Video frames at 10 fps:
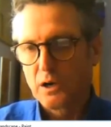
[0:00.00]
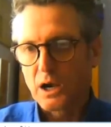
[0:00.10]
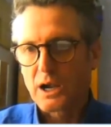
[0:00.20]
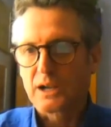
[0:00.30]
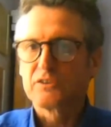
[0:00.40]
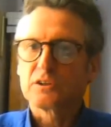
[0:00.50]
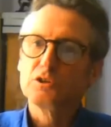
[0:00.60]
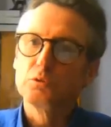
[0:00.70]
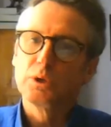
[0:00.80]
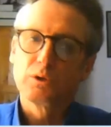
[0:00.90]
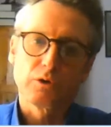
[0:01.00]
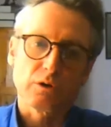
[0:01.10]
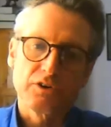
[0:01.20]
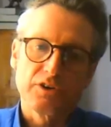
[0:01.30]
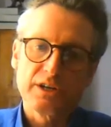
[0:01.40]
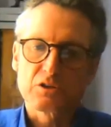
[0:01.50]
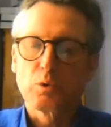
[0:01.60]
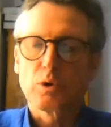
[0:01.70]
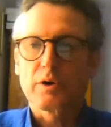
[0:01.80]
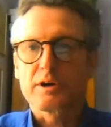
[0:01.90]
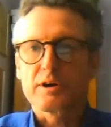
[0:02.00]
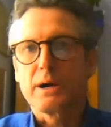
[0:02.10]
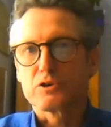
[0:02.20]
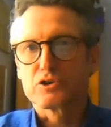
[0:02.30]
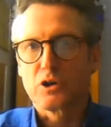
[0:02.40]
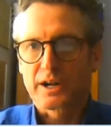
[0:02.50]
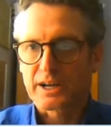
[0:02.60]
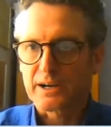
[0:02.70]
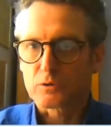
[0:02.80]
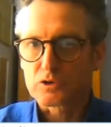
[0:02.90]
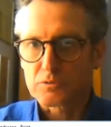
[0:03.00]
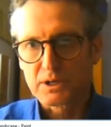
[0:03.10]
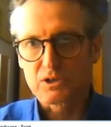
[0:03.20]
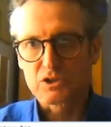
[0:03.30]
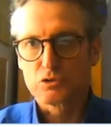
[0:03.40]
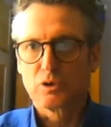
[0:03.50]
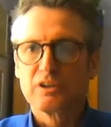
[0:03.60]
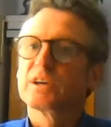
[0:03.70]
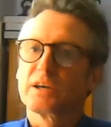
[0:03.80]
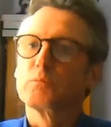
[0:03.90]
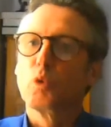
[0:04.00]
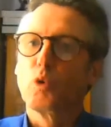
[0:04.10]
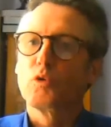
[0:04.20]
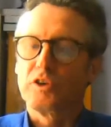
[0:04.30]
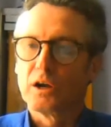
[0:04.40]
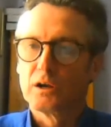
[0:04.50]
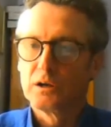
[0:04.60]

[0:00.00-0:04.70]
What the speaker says: And you will not need to worry about drying out because you're living in water.